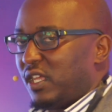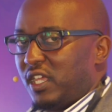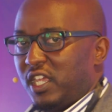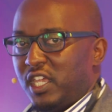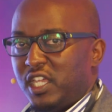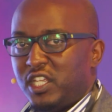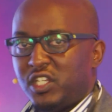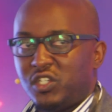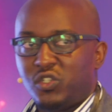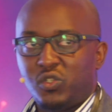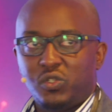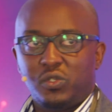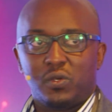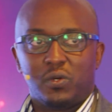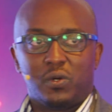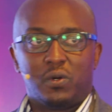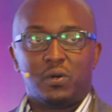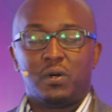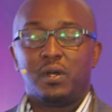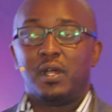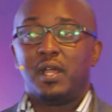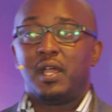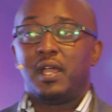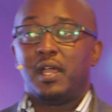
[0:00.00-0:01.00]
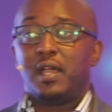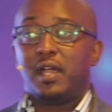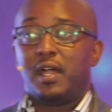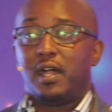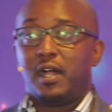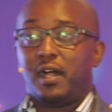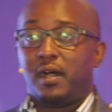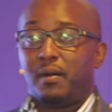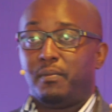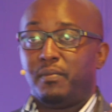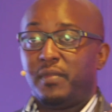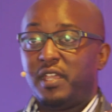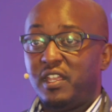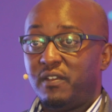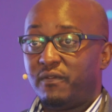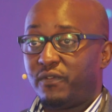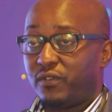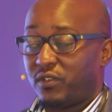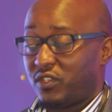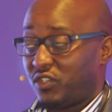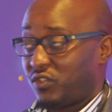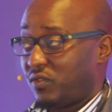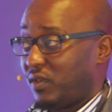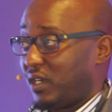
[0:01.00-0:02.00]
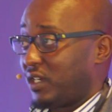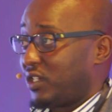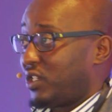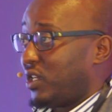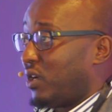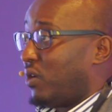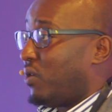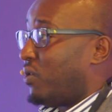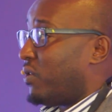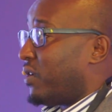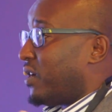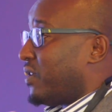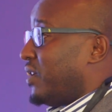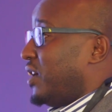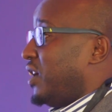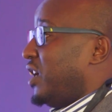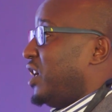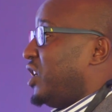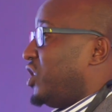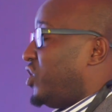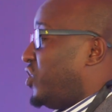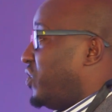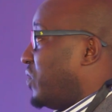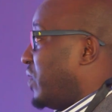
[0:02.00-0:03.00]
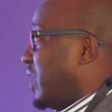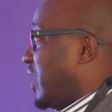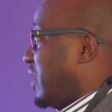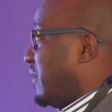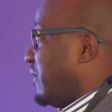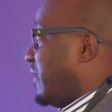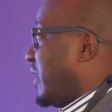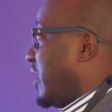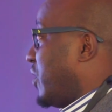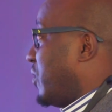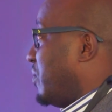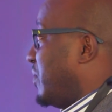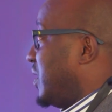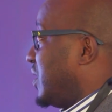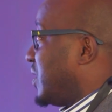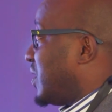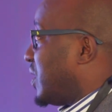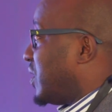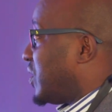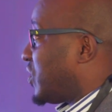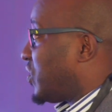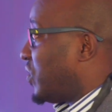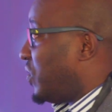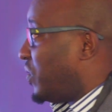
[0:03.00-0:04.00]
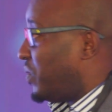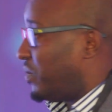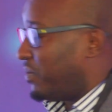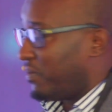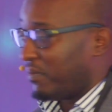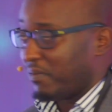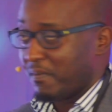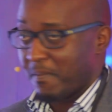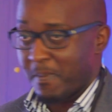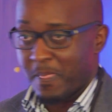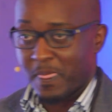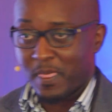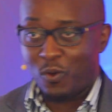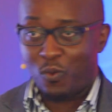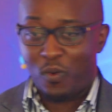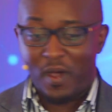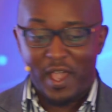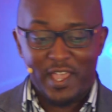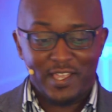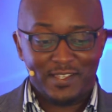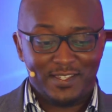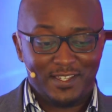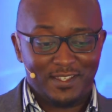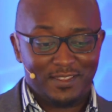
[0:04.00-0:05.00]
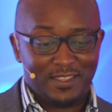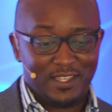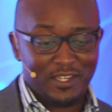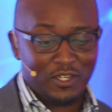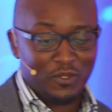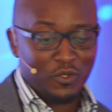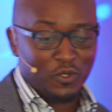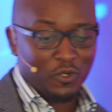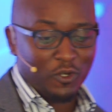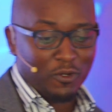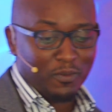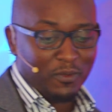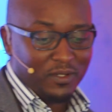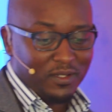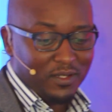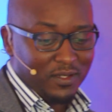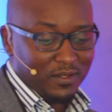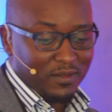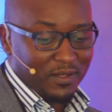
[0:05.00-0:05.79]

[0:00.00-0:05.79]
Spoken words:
into your infrastructure, or rather into your environment. So, why is it the new normal?